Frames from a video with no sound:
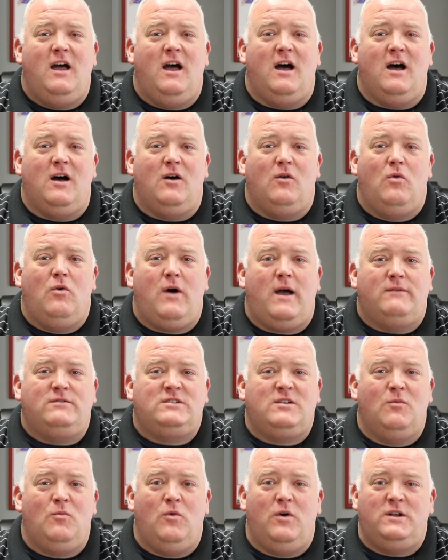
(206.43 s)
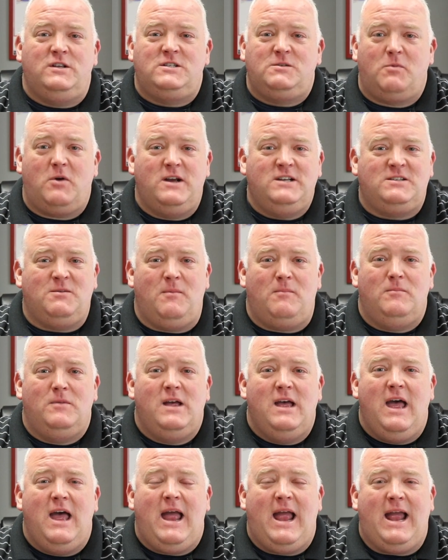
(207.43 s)
We'll have someone spray some
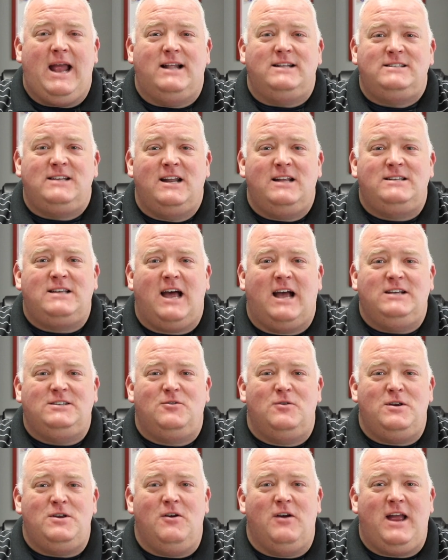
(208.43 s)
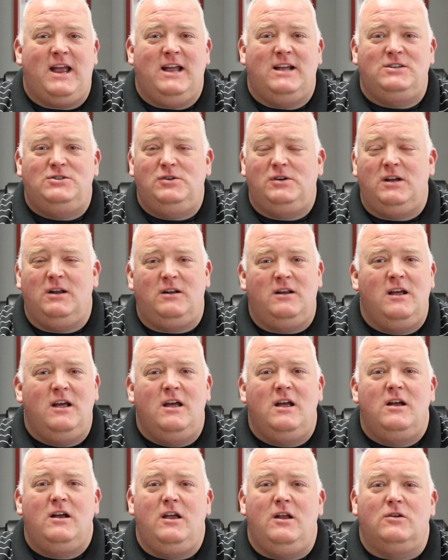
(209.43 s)
hand sanitizer in your hands. You can,
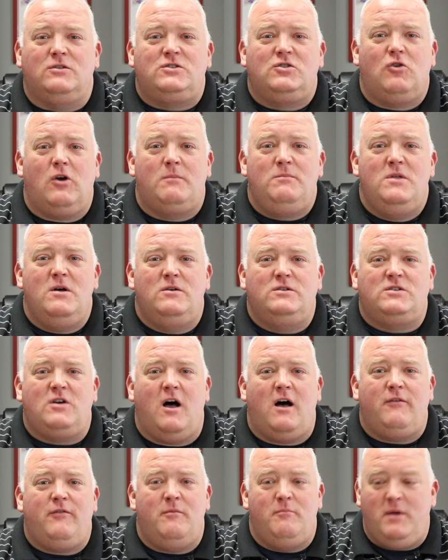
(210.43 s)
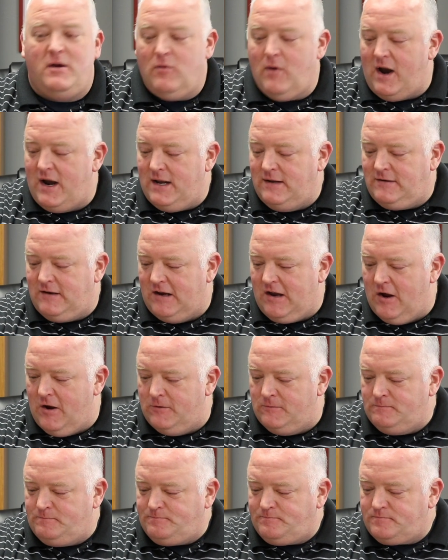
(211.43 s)
scrub those off and be ready to
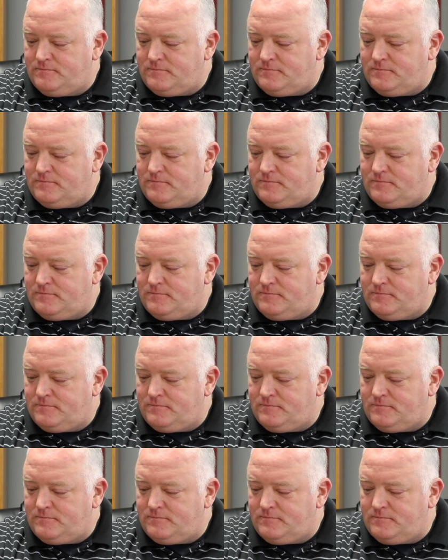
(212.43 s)
go.